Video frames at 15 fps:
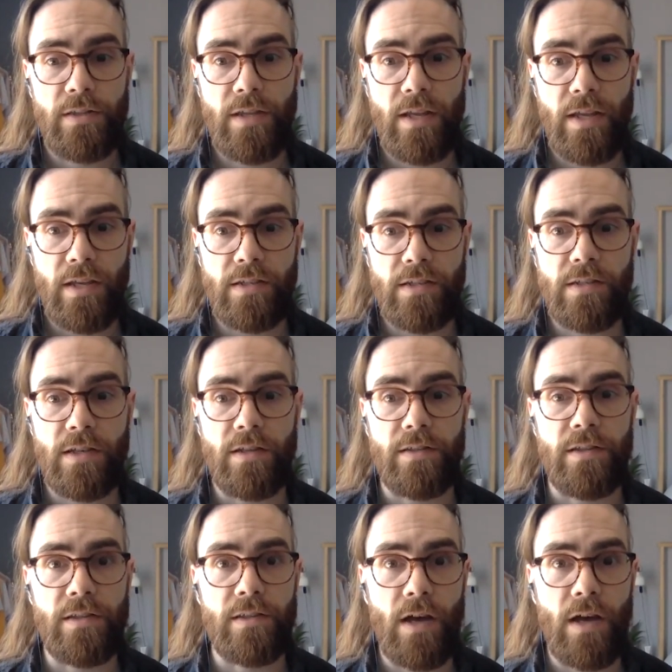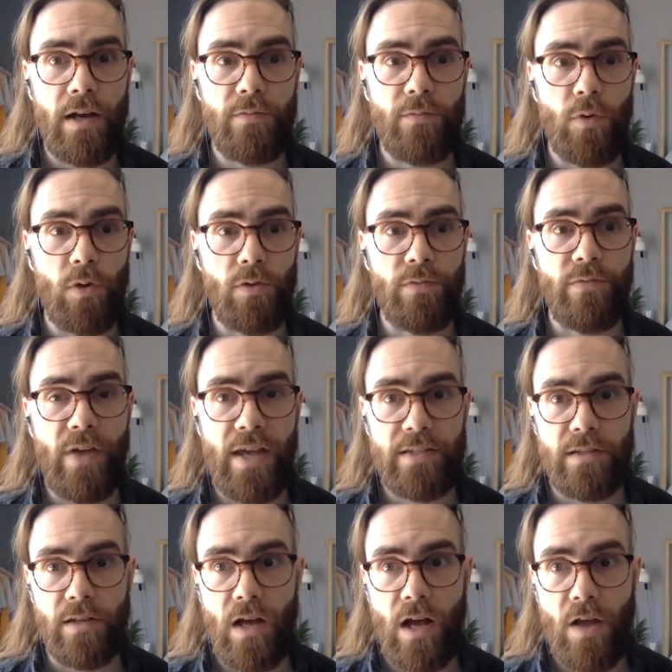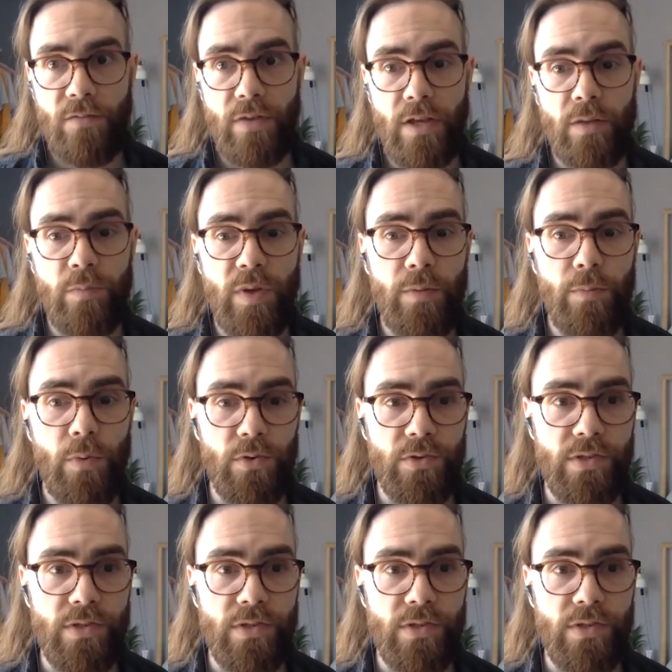things did not evolve fast enough and people